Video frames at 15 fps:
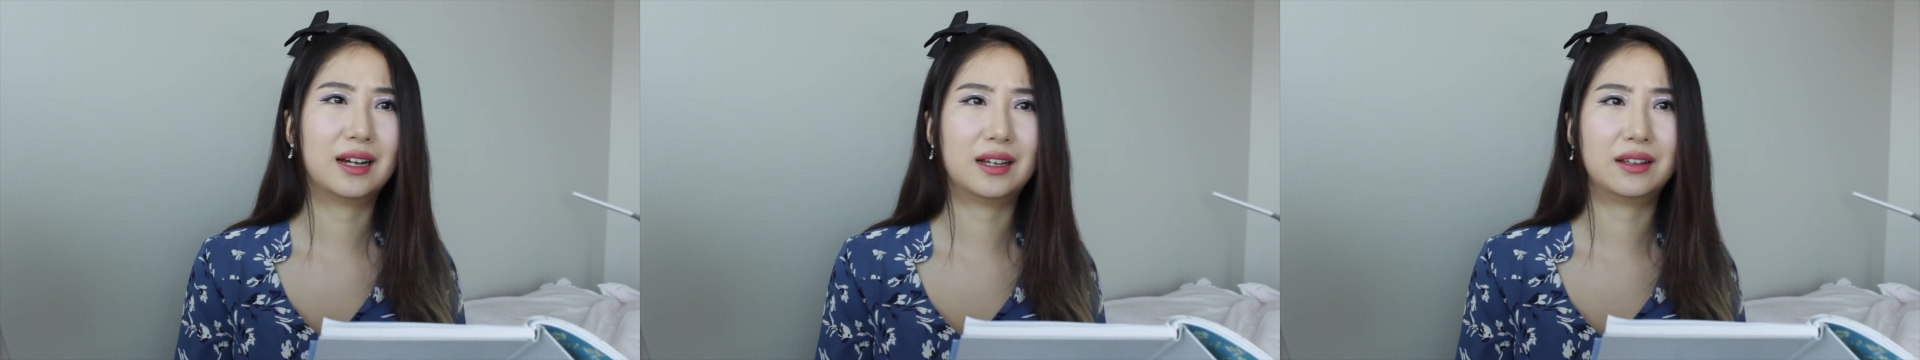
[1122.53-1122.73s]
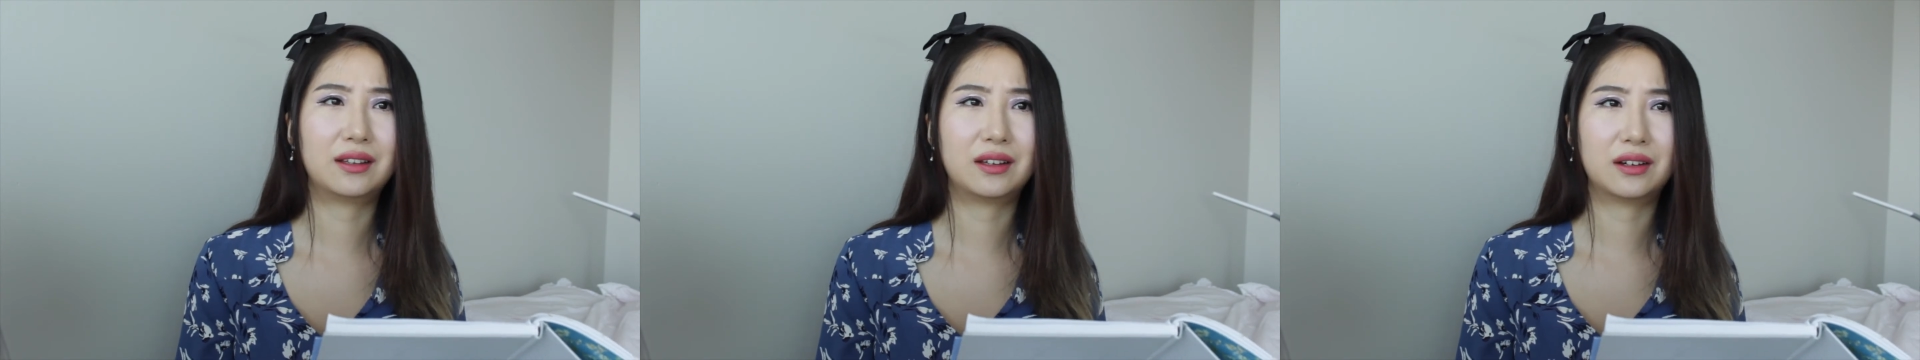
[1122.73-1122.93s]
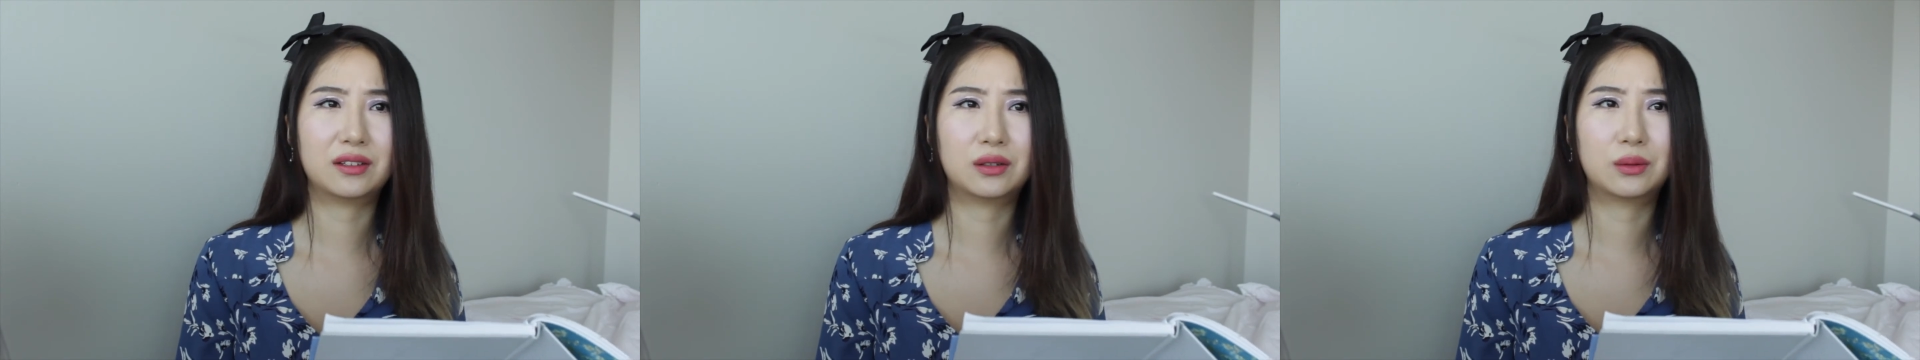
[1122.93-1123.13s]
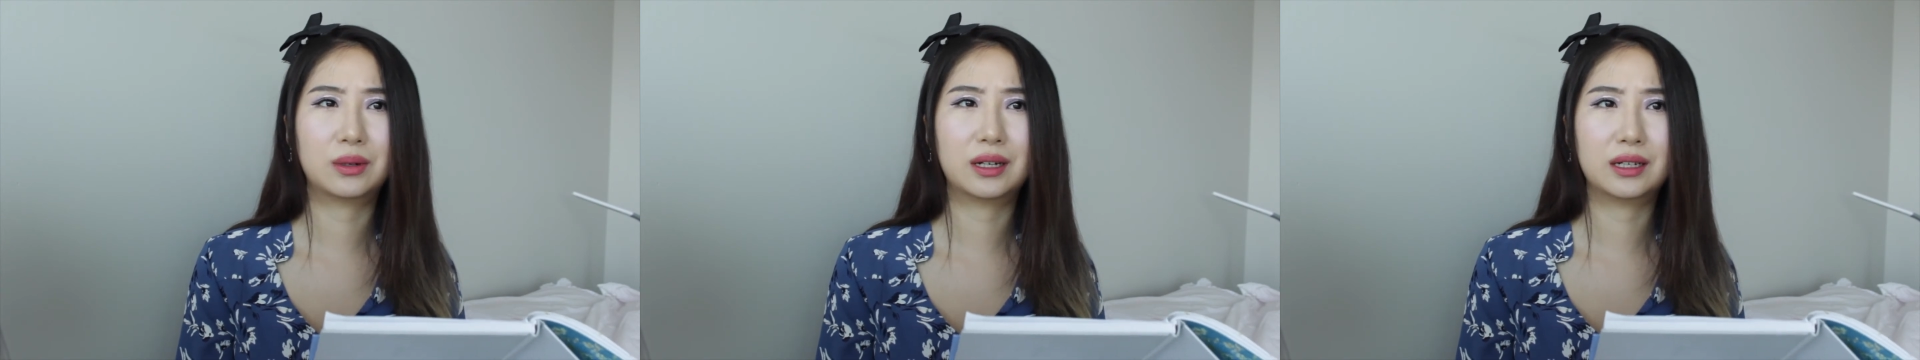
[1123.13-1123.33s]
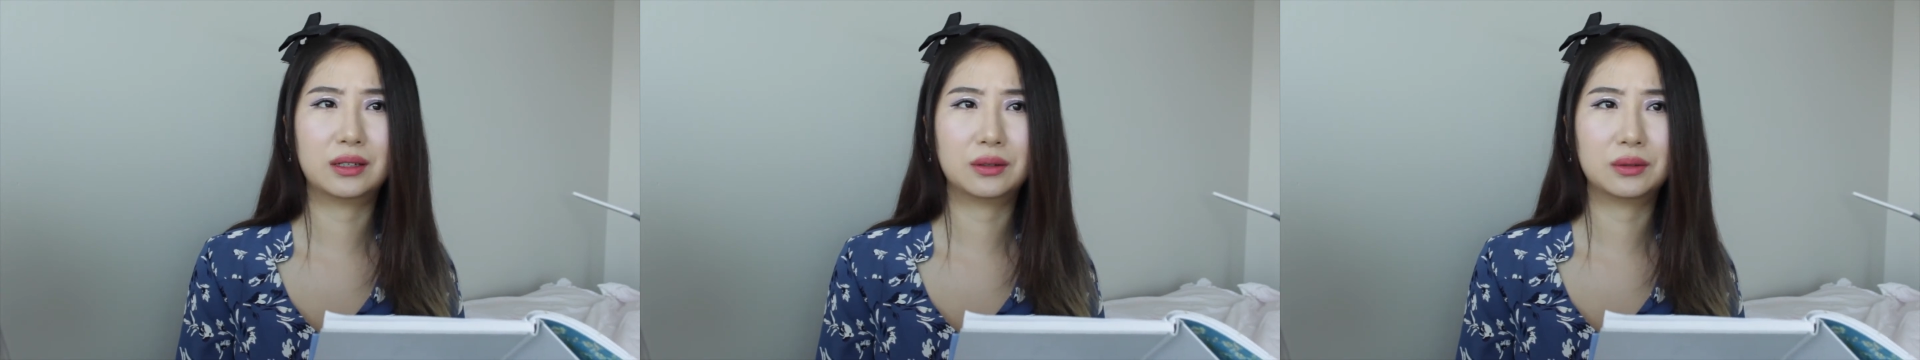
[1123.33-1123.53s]
And the other
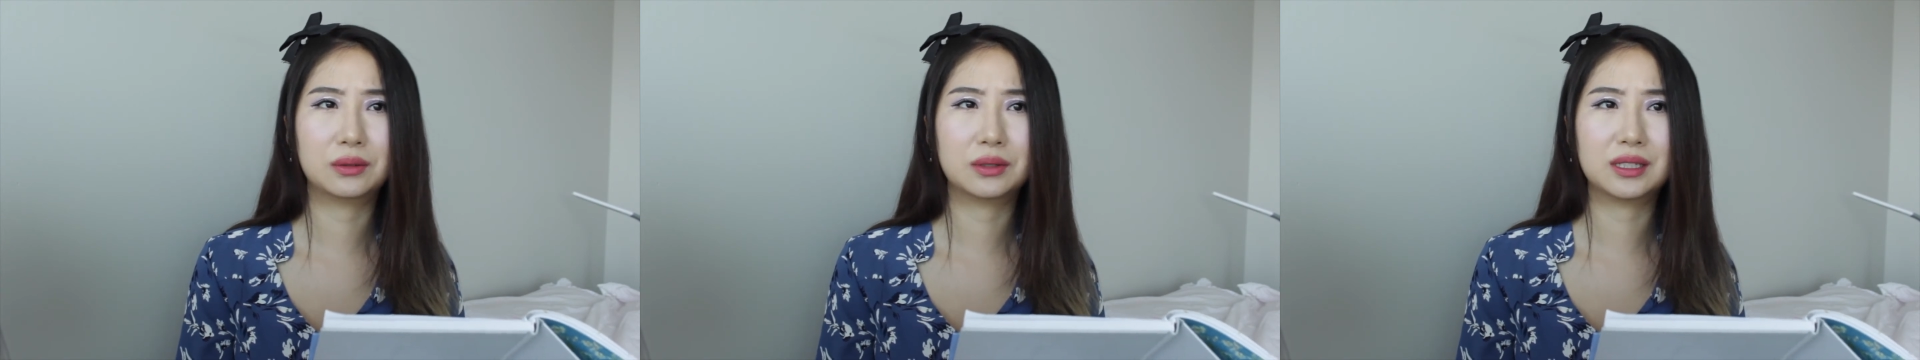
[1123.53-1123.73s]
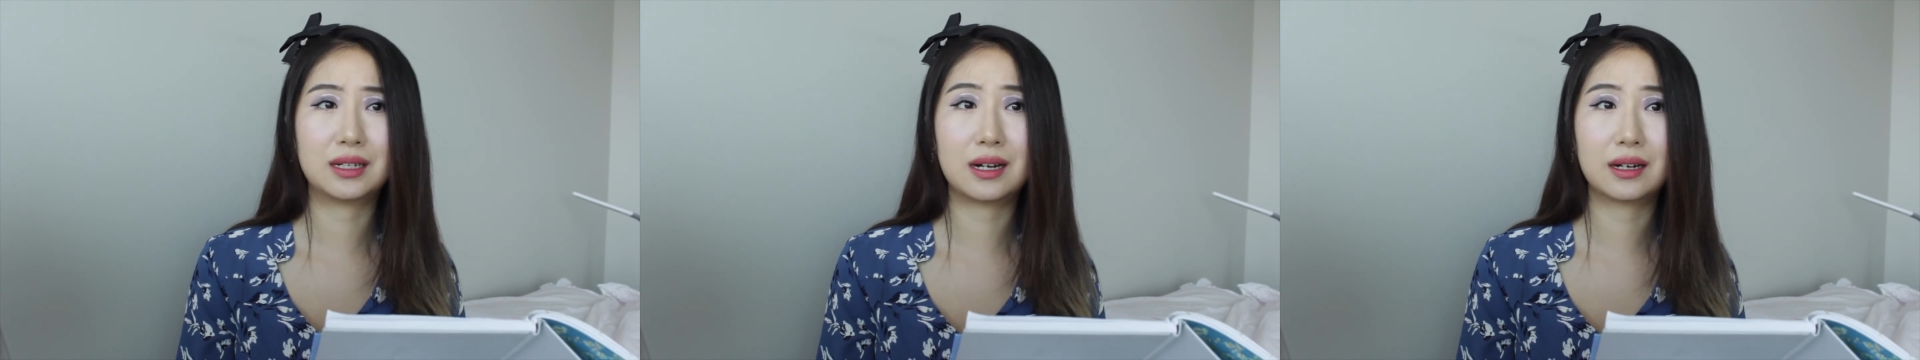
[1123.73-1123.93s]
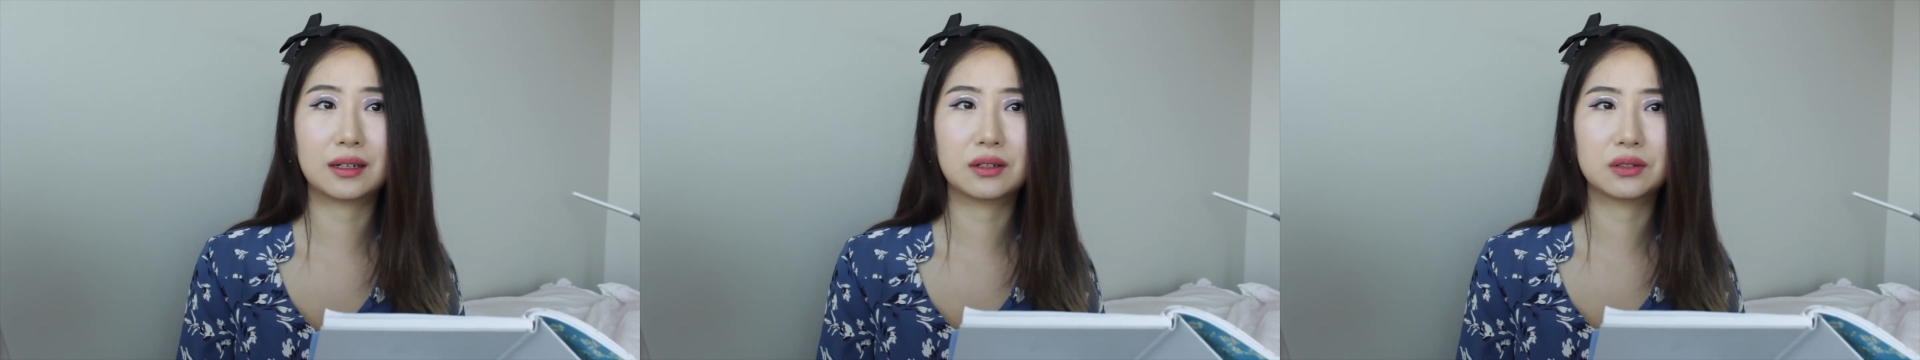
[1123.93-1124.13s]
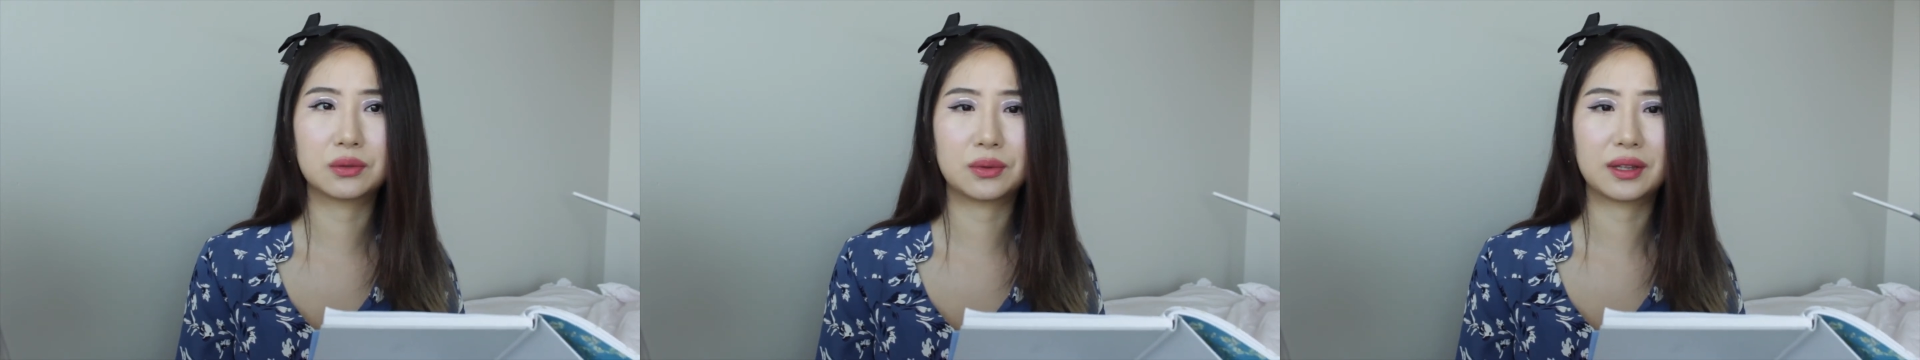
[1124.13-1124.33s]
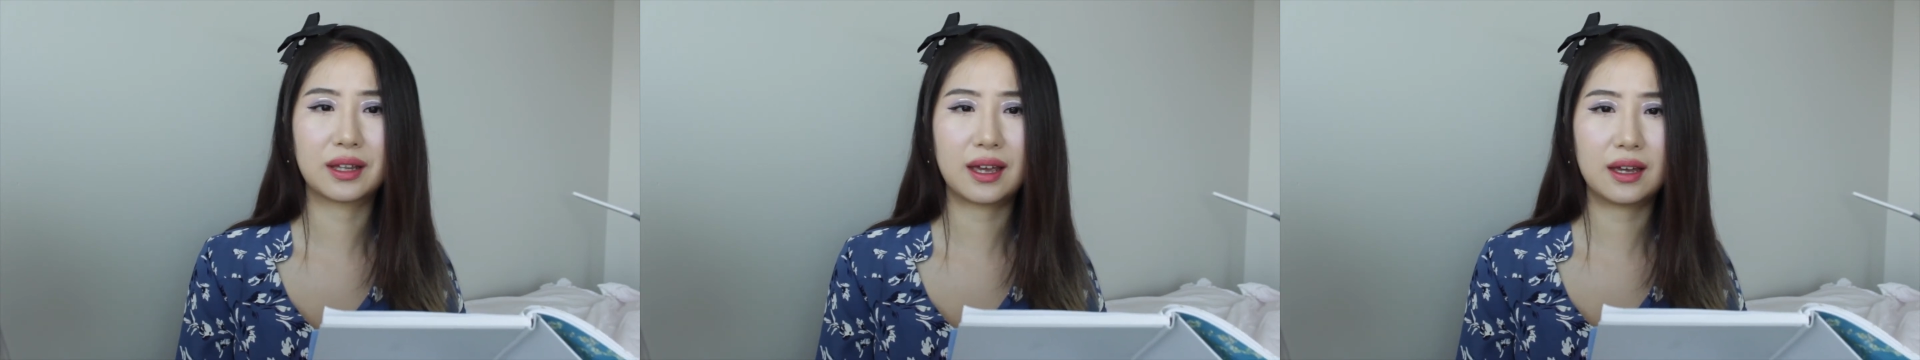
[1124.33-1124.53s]
one, who was
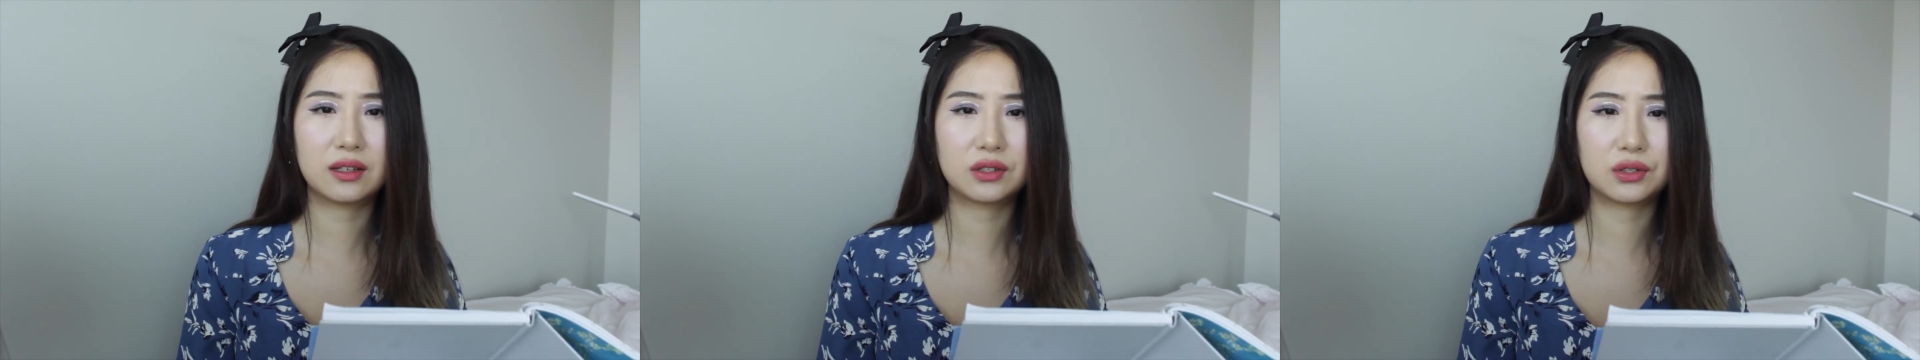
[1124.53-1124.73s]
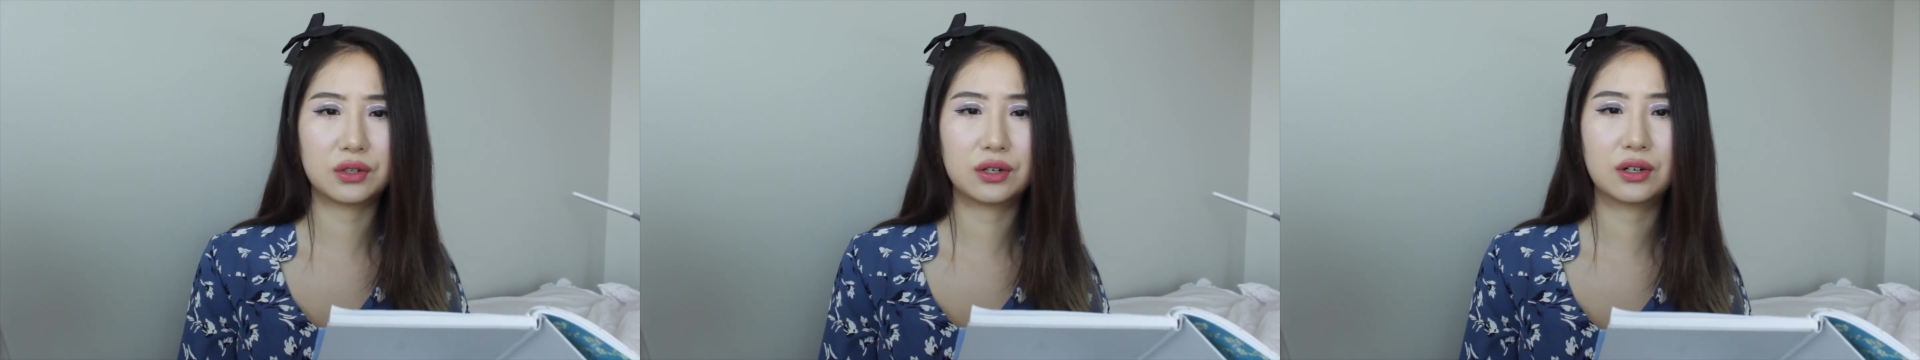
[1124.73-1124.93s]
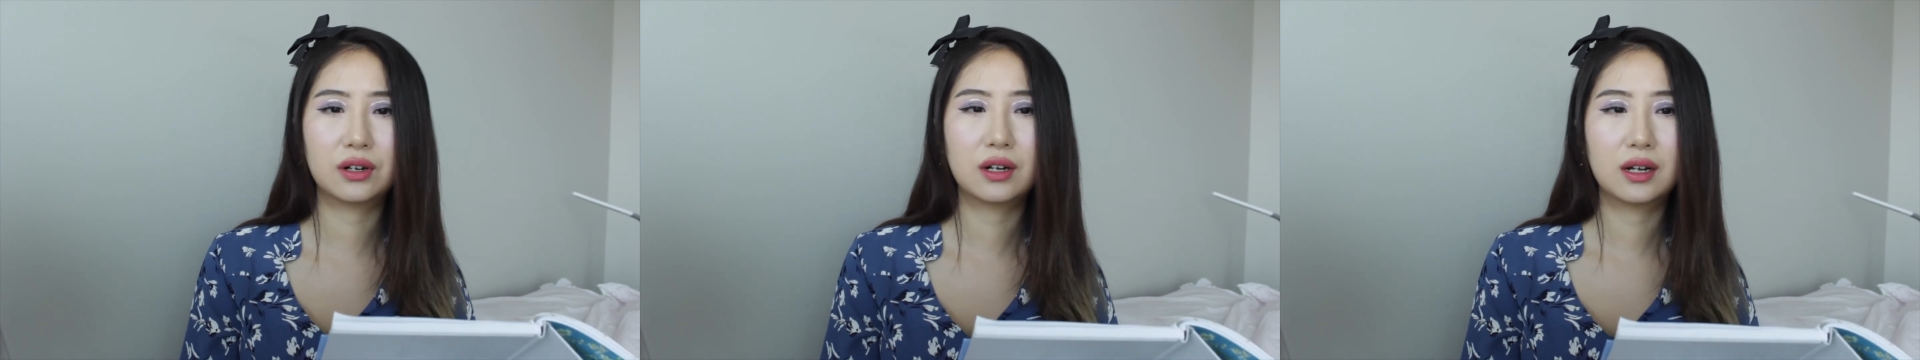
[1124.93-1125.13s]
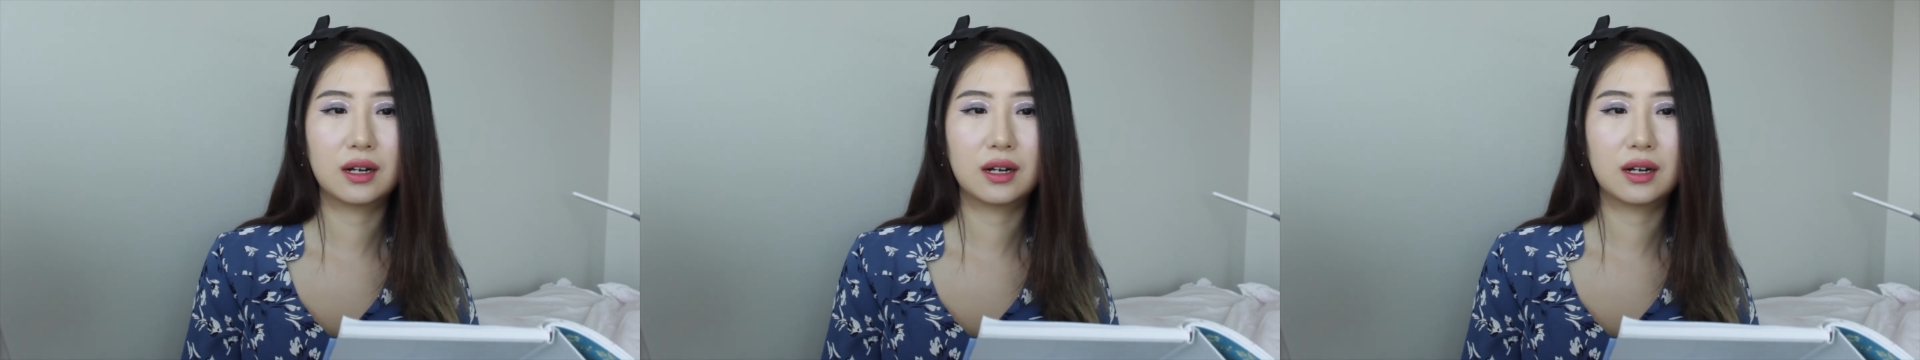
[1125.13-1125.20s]
diagnosed with cancer